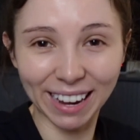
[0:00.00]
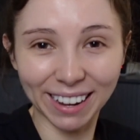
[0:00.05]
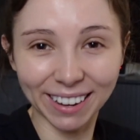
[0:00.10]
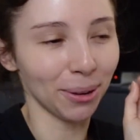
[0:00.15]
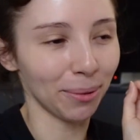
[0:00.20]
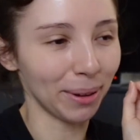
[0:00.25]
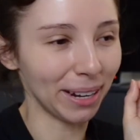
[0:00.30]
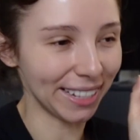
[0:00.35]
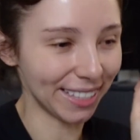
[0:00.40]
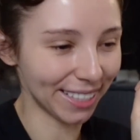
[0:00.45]

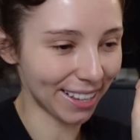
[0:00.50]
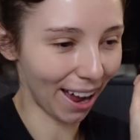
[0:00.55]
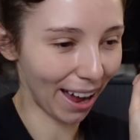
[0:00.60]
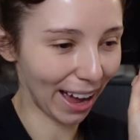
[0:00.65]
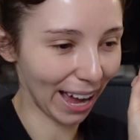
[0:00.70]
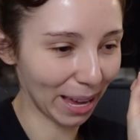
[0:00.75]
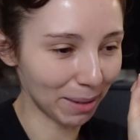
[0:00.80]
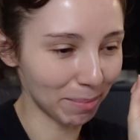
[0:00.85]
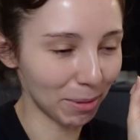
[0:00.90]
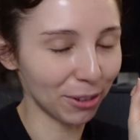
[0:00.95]
So it is
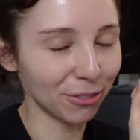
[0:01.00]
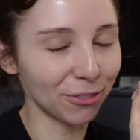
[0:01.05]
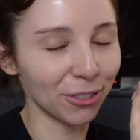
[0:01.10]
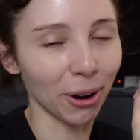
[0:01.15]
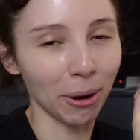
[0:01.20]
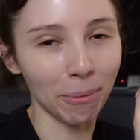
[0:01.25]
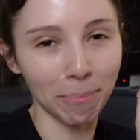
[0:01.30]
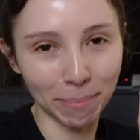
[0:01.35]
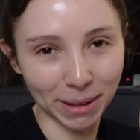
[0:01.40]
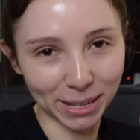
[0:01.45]
time
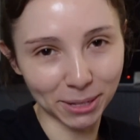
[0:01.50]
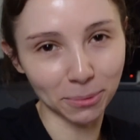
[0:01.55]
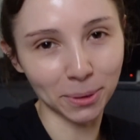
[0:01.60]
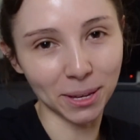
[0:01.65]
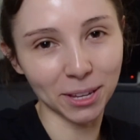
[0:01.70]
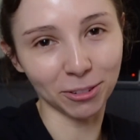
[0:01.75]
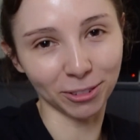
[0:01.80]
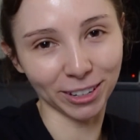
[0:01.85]
for a midweek